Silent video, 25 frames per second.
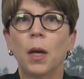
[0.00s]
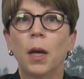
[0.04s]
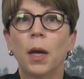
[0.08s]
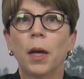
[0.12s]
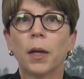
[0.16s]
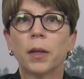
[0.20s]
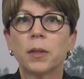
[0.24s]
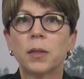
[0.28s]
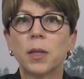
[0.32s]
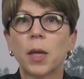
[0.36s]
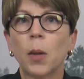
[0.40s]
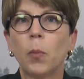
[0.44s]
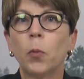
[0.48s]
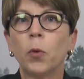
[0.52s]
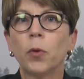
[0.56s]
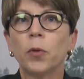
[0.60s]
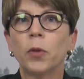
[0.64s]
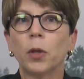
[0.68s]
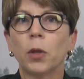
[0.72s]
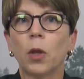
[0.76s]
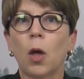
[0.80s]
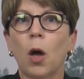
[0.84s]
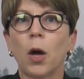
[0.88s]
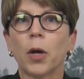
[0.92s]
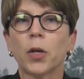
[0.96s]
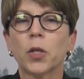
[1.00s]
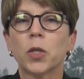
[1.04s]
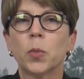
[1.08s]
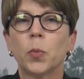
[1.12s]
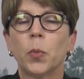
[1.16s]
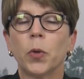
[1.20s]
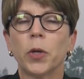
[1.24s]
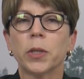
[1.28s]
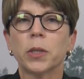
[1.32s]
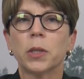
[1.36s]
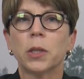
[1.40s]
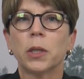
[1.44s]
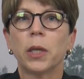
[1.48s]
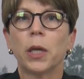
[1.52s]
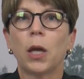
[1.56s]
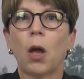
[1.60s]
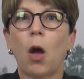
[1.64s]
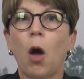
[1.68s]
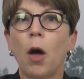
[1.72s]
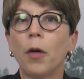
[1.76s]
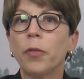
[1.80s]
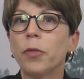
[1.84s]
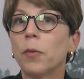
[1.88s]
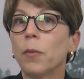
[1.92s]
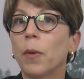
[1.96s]
except where the law expressly
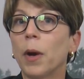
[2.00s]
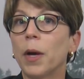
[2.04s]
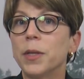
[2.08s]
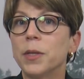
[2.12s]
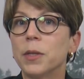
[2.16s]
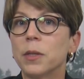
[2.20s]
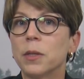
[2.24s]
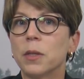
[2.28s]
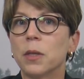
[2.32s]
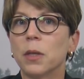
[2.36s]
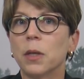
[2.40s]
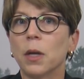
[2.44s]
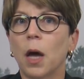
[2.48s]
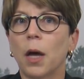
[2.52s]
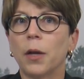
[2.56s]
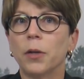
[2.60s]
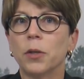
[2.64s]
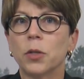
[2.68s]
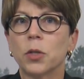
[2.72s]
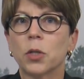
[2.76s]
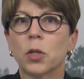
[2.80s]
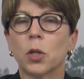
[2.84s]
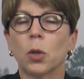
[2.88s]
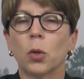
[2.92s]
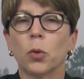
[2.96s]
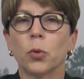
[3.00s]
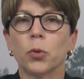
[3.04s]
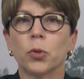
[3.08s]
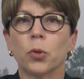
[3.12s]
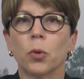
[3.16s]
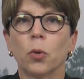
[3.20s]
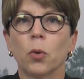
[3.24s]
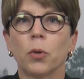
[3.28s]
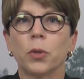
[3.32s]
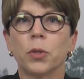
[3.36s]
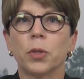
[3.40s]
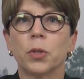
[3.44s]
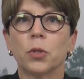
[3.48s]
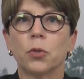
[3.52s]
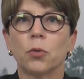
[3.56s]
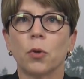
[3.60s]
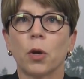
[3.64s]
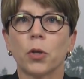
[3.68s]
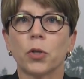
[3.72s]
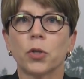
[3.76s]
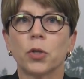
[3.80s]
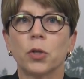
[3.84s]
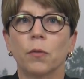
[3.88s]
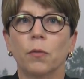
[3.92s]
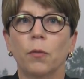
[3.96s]
authorizes the non-disclosure or
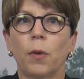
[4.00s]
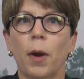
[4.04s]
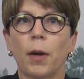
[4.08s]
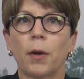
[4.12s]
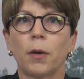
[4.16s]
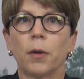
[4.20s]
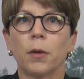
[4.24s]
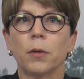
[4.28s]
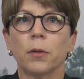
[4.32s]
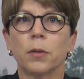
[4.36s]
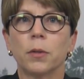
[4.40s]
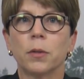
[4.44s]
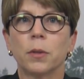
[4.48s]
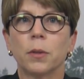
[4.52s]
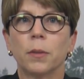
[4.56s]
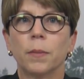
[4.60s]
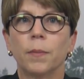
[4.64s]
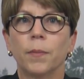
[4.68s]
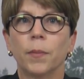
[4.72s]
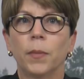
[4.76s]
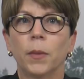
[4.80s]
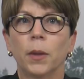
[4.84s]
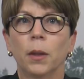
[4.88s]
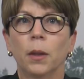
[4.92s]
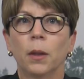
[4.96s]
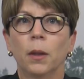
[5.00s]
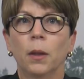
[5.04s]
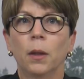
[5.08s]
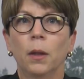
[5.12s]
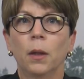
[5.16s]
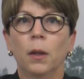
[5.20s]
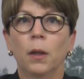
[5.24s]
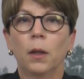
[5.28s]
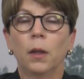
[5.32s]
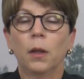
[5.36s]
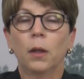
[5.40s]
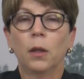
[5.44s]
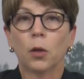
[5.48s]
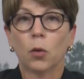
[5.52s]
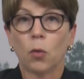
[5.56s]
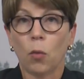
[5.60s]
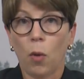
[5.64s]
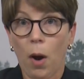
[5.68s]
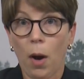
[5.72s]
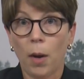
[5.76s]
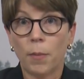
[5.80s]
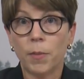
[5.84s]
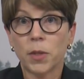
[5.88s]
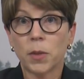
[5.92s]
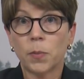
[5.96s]
destruction of records. The
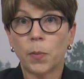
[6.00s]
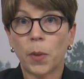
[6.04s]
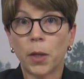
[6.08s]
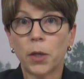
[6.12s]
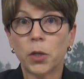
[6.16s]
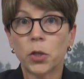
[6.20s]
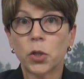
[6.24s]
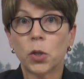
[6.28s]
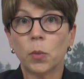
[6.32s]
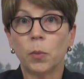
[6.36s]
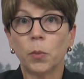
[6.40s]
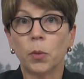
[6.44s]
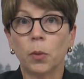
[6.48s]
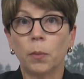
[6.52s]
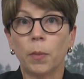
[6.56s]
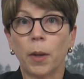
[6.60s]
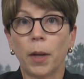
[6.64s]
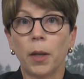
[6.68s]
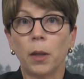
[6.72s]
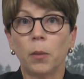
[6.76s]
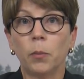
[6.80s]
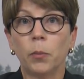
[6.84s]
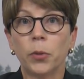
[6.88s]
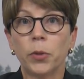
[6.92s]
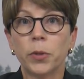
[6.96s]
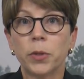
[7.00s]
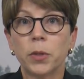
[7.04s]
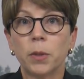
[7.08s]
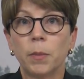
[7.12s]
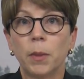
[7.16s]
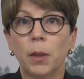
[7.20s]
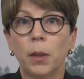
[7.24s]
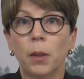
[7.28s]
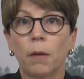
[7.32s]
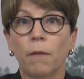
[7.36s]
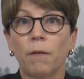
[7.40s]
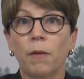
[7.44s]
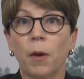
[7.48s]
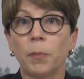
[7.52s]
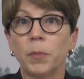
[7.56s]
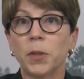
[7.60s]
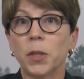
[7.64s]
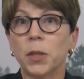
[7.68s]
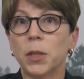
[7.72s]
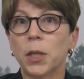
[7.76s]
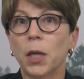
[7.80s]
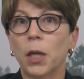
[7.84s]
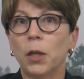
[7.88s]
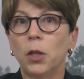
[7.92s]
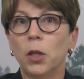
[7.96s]
crime is punishable by imprisonment of up
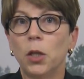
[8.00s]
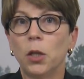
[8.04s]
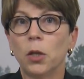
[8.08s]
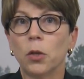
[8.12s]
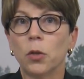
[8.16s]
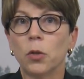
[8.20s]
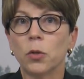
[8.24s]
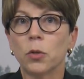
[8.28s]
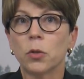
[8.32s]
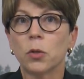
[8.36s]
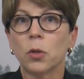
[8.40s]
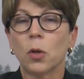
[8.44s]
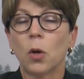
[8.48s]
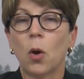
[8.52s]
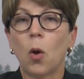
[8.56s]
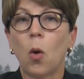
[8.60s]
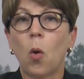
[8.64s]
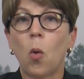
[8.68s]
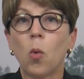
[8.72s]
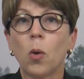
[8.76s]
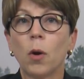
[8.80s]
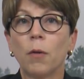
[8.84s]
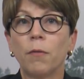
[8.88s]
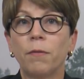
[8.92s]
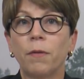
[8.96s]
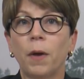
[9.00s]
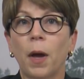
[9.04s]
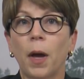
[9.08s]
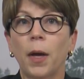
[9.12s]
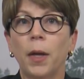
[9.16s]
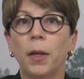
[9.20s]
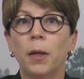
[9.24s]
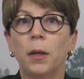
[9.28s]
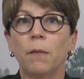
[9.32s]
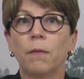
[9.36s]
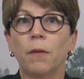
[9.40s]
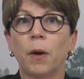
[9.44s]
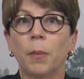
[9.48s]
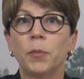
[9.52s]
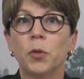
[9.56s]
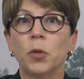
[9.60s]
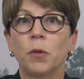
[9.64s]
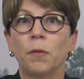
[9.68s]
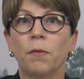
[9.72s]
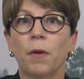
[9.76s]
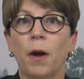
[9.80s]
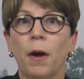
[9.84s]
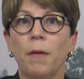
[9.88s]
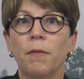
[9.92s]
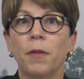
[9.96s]
to 10 years or a fine of up to
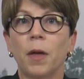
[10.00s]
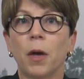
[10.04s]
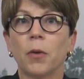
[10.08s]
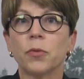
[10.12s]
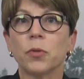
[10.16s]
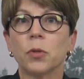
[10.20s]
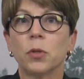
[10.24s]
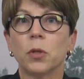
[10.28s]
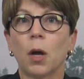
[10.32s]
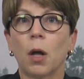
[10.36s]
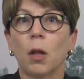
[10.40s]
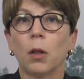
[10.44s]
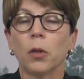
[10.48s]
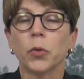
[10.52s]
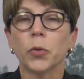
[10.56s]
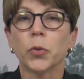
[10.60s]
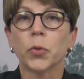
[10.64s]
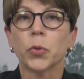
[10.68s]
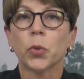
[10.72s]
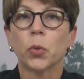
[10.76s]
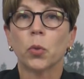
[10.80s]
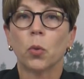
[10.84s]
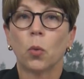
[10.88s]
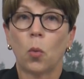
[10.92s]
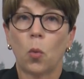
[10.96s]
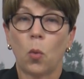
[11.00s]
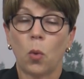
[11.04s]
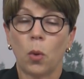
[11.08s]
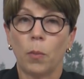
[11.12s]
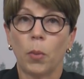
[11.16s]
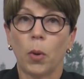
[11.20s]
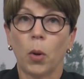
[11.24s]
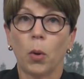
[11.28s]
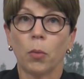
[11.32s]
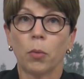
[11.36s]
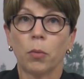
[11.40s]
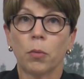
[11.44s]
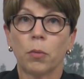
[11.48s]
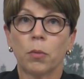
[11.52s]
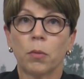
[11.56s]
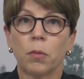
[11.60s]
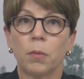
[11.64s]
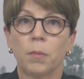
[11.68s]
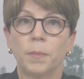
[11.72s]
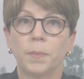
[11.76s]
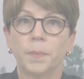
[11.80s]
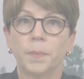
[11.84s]
$5,000 or both.